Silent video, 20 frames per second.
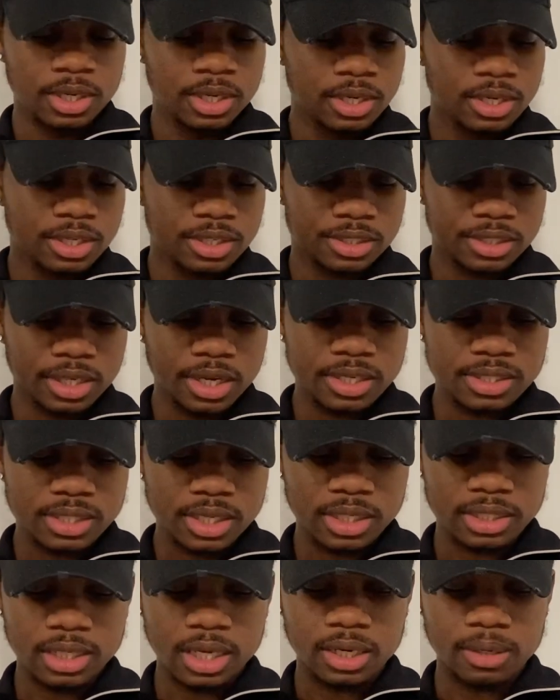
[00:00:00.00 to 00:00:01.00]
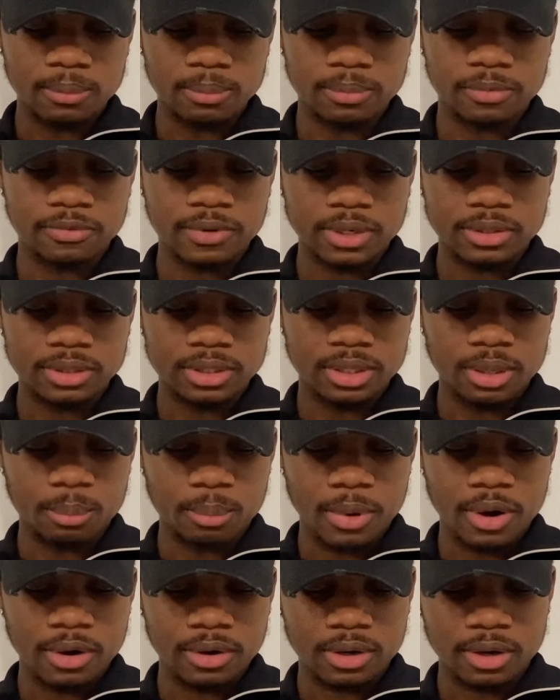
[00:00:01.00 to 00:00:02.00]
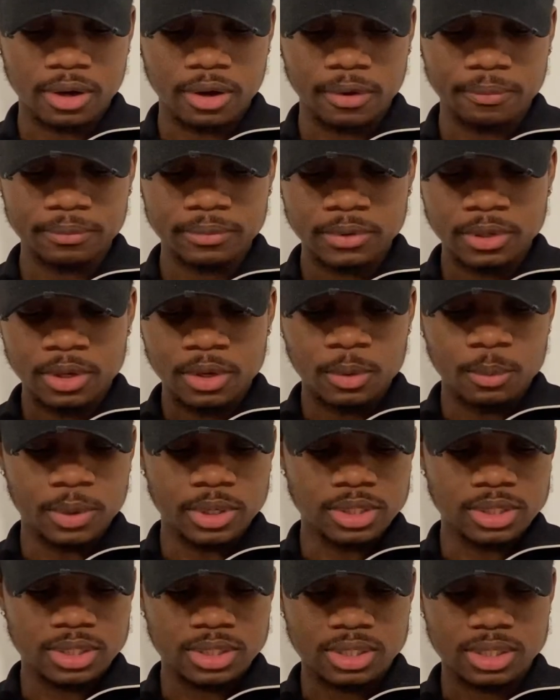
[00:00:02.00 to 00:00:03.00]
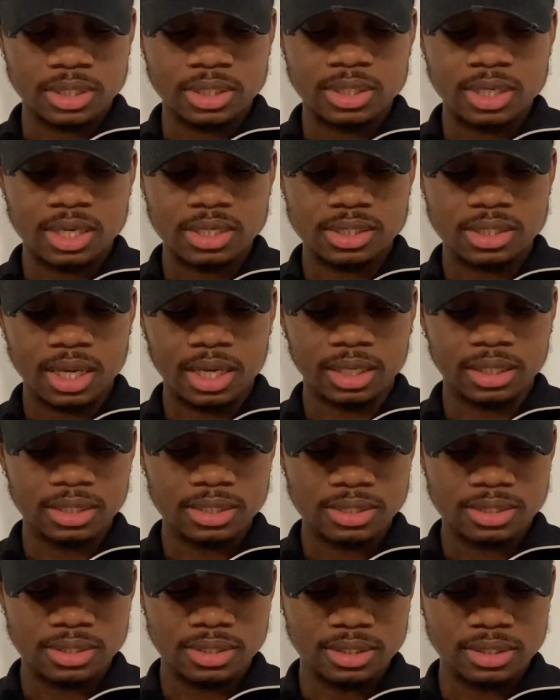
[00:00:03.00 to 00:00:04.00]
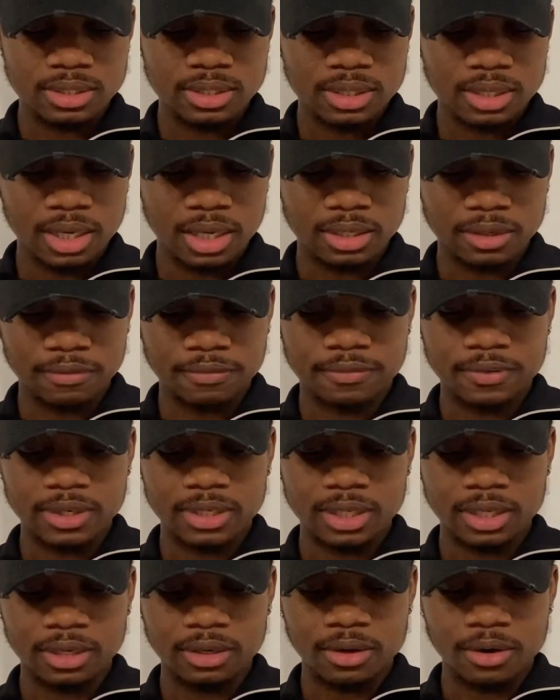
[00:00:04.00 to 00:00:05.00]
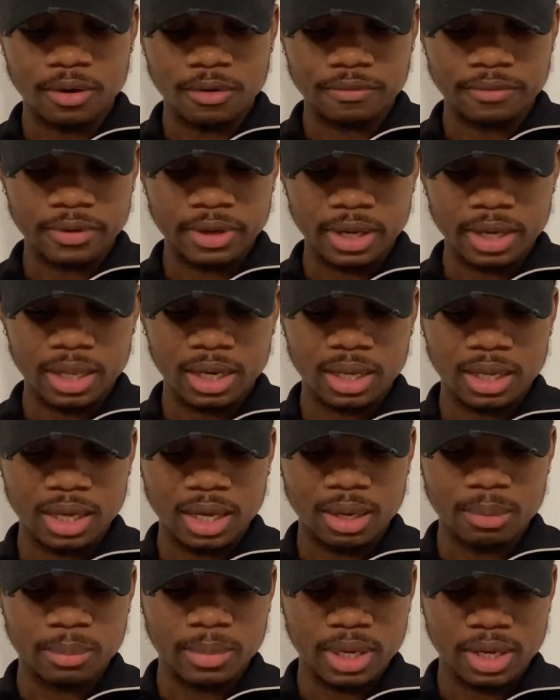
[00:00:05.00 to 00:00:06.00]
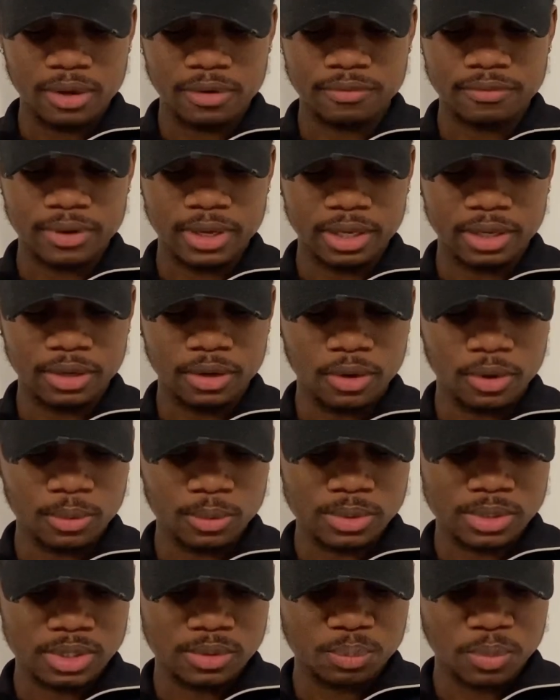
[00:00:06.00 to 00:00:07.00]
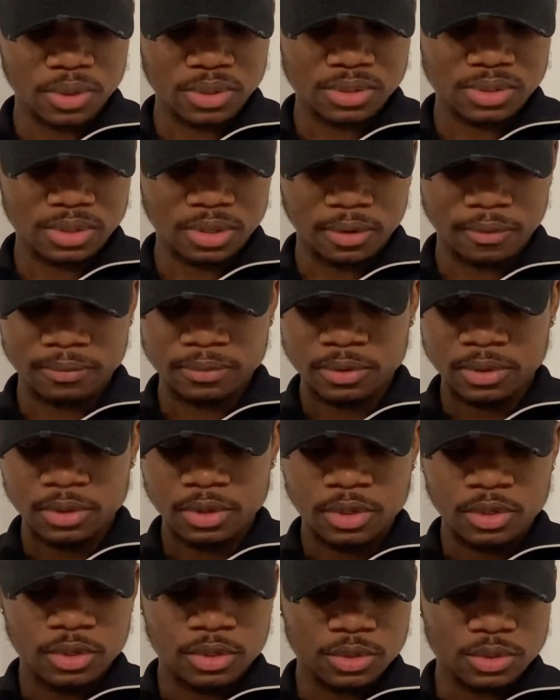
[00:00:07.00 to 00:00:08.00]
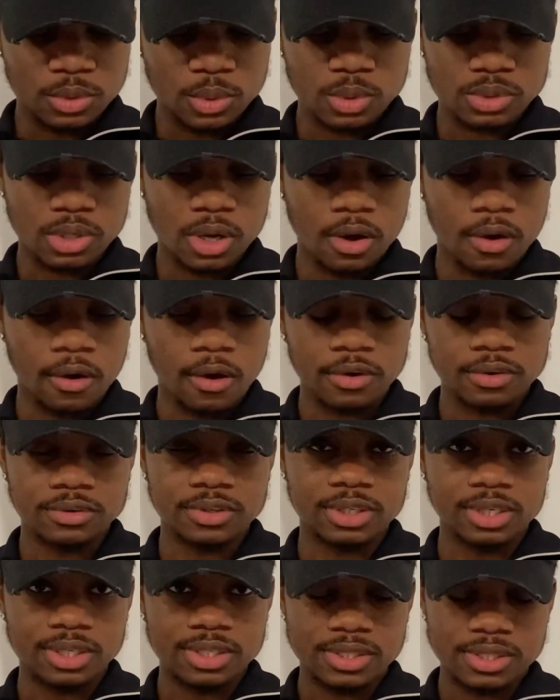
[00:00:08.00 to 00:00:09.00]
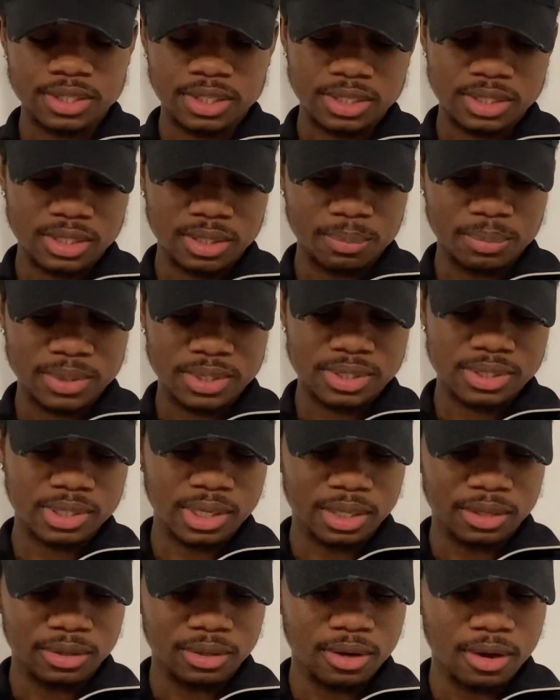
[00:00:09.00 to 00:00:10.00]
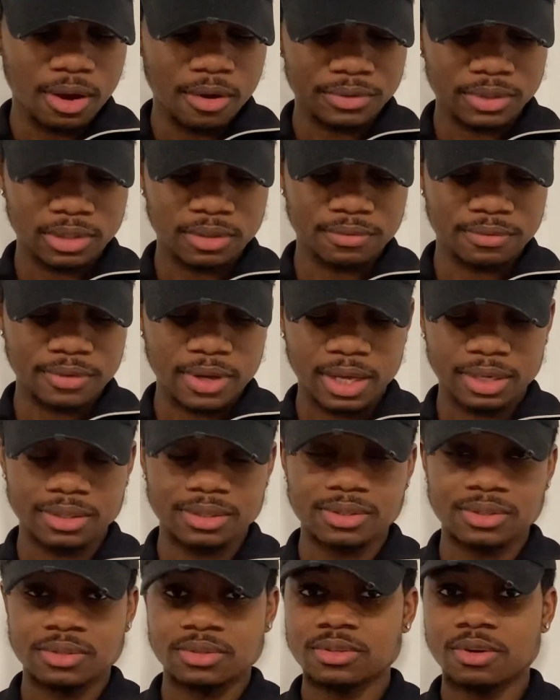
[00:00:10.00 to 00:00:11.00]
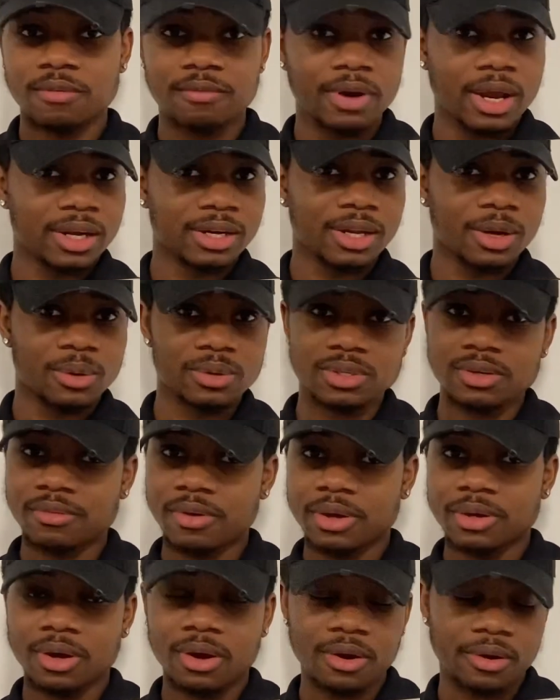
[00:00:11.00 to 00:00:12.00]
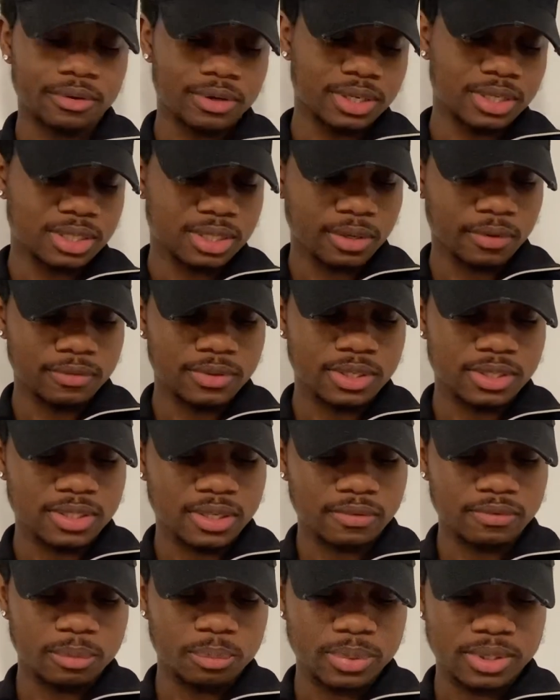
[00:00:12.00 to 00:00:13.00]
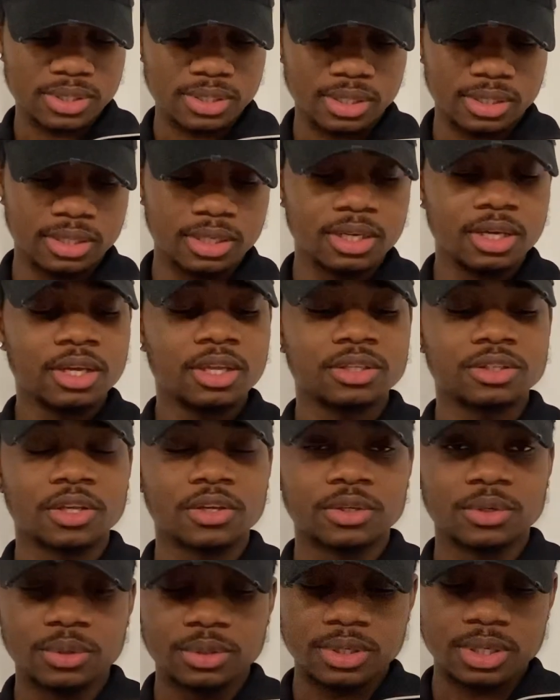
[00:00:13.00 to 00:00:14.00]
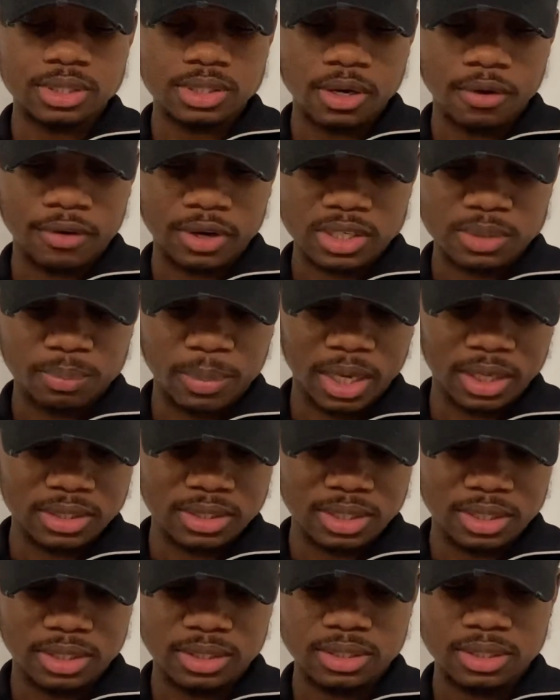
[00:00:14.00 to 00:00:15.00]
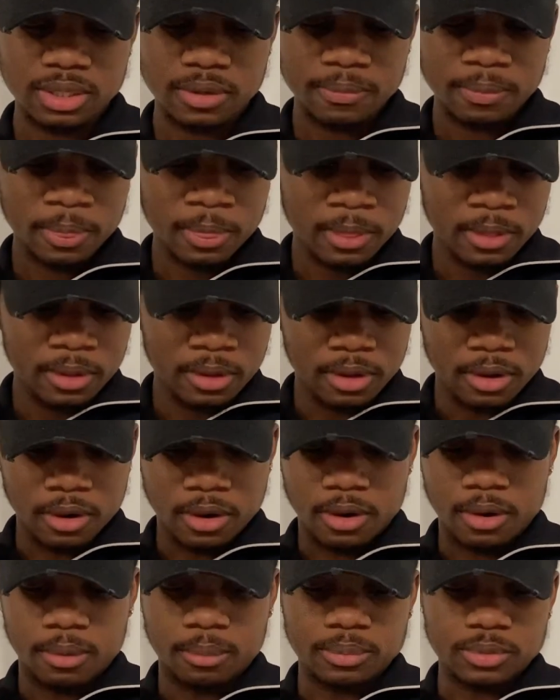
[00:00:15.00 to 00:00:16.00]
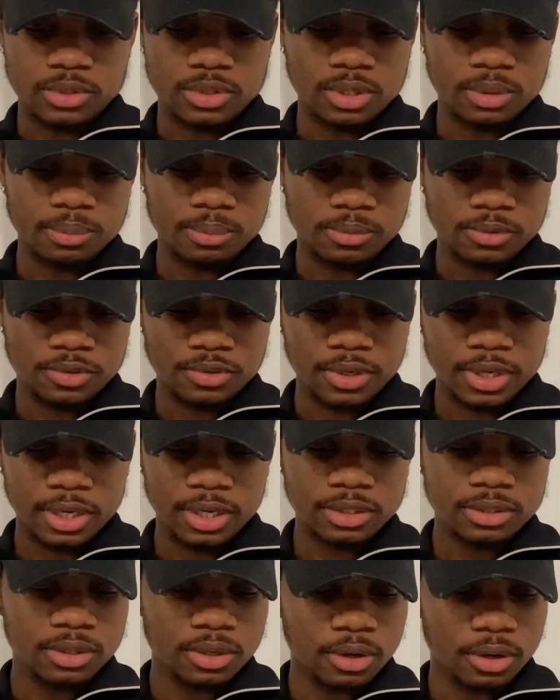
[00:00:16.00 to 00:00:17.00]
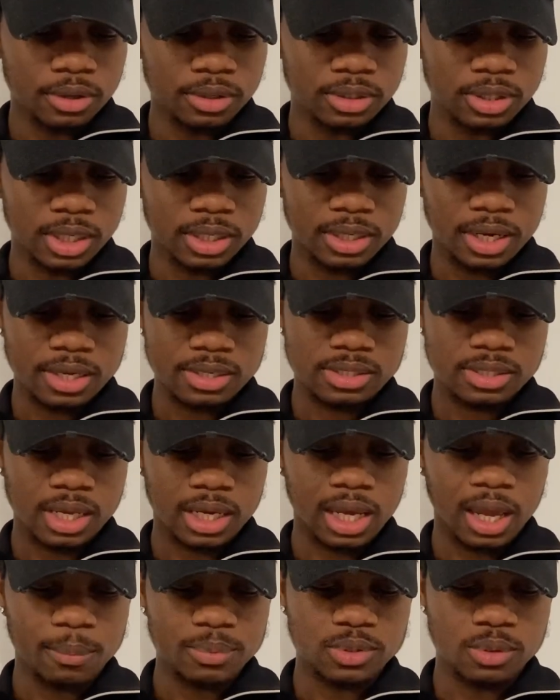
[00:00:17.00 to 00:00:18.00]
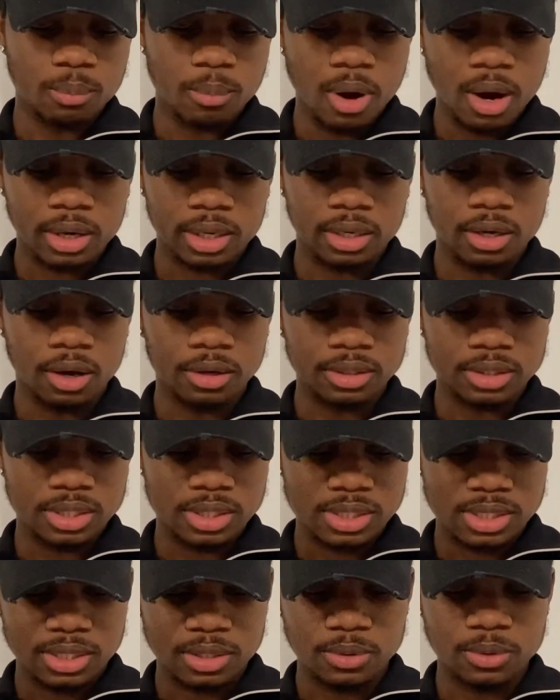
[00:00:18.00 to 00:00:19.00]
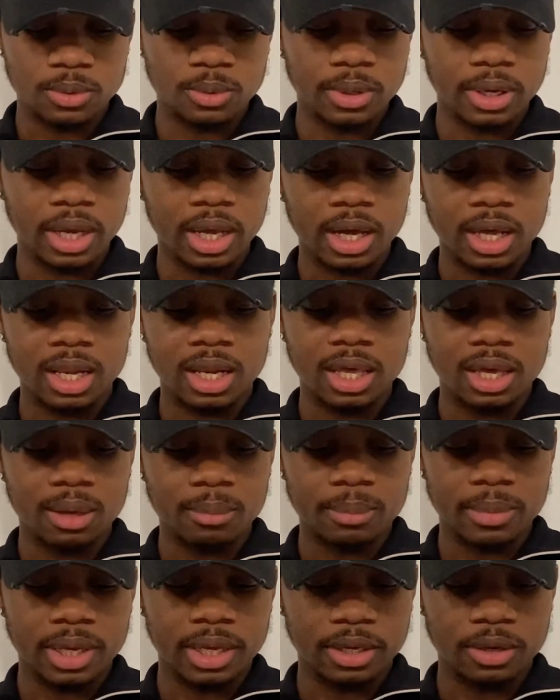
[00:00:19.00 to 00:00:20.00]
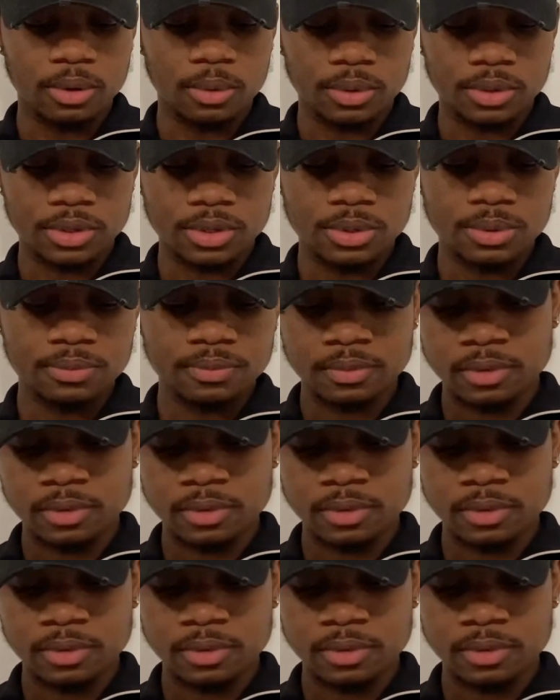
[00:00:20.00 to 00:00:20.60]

Shares in LM Funding America, which is Nasdaq listed, an affiliate of LMFAO's sponsor, soars 160% after the filing. So right now it's around 177%. The units are expected um, to trade on the Nasdaq Capital Market under the single LMAOU,